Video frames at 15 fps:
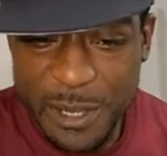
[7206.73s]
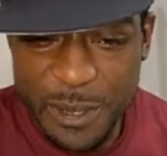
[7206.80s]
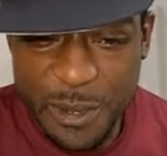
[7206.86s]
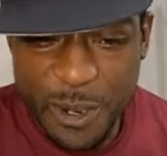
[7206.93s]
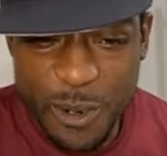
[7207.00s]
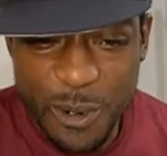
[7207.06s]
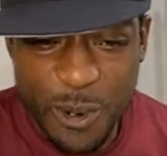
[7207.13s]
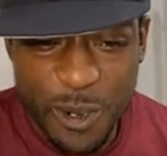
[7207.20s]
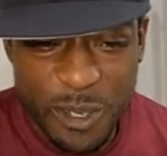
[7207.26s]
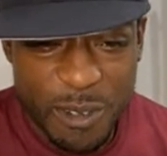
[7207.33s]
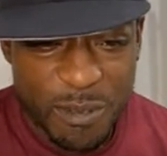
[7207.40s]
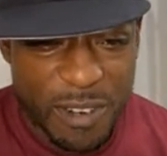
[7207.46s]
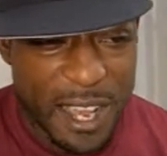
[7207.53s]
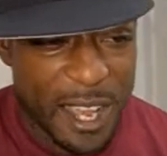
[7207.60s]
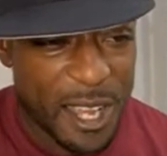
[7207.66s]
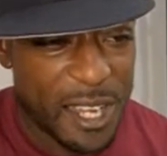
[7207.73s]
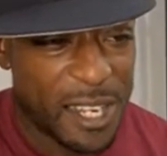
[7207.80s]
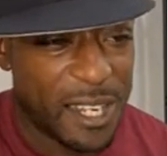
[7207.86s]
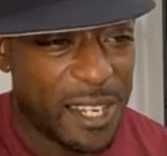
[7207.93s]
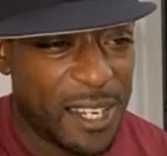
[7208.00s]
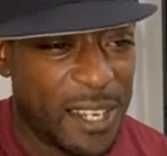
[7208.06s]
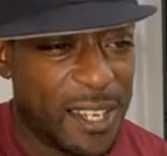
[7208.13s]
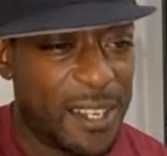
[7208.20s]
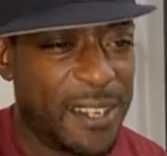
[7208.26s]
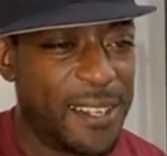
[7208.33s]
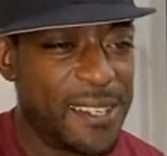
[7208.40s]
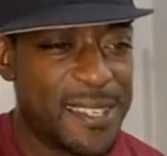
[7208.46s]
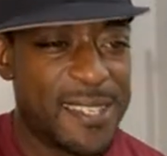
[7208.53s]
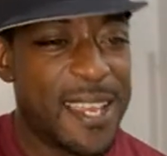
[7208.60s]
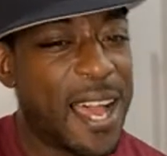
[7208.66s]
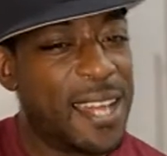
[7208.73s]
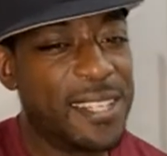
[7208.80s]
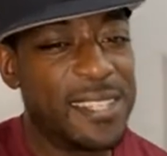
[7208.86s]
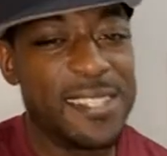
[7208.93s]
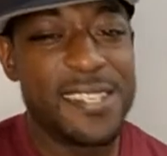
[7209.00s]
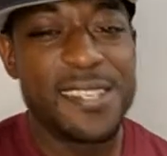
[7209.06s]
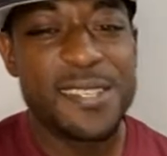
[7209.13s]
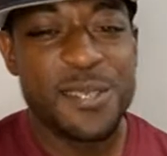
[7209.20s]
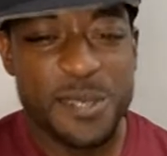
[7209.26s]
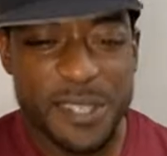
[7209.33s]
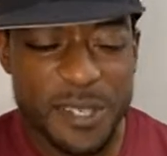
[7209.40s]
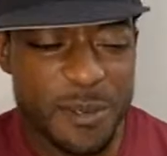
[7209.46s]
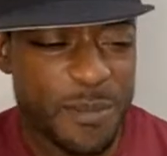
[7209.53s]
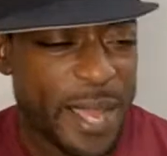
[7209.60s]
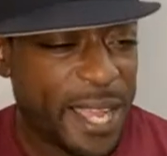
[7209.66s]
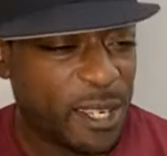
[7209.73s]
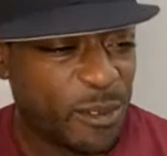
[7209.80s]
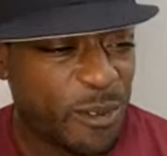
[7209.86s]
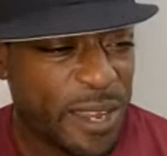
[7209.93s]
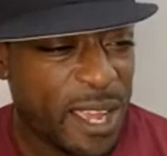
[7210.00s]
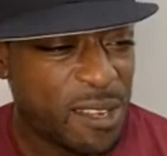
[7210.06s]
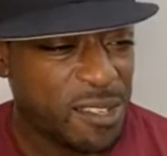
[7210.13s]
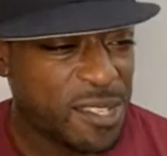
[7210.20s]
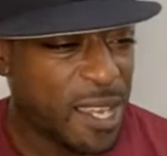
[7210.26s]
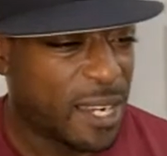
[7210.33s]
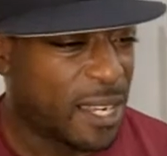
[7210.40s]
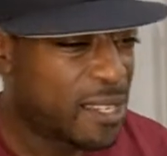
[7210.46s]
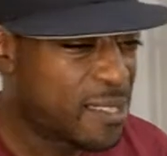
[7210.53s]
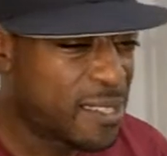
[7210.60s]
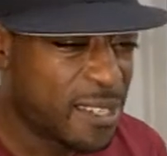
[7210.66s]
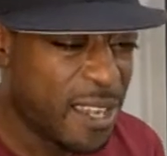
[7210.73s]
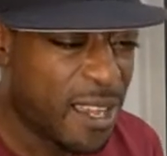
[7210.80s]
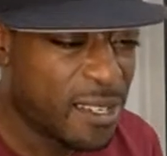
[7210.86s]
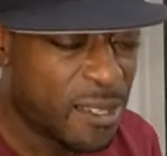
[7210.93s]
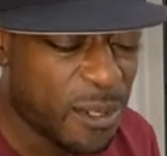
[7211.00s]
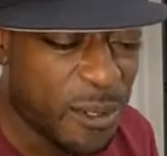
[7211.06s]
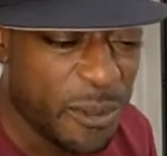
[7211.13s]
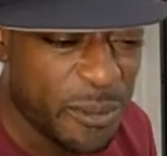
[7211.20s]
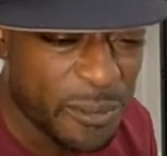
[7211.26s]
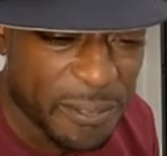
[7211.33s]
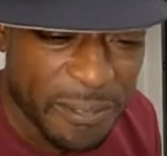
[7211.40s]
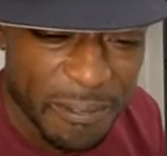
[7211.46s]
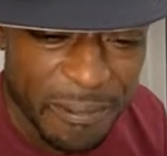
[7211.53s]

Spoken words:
You know, all of our silent listeners in the background, shout out to y'all too.